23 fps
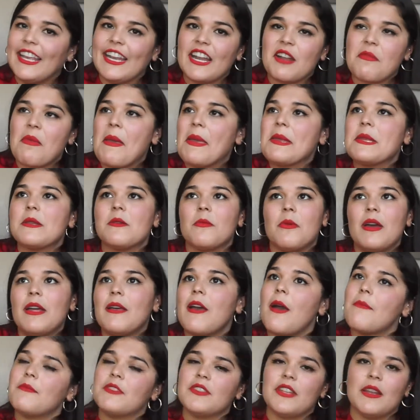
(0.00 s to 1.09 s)
get it out of my mind. You know what?
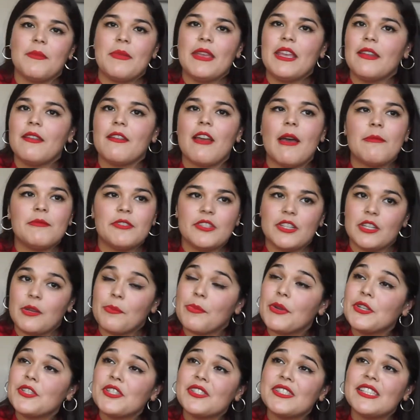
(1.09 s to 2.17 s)
I'm just gonna make it. I'm just gonna
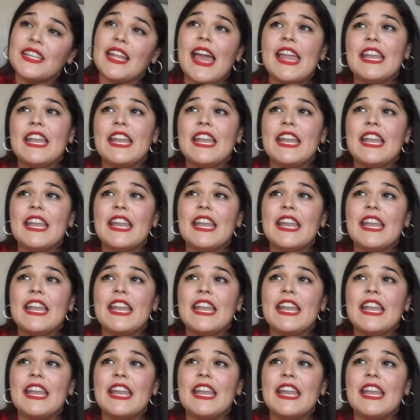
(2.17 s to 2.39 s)
purchase it,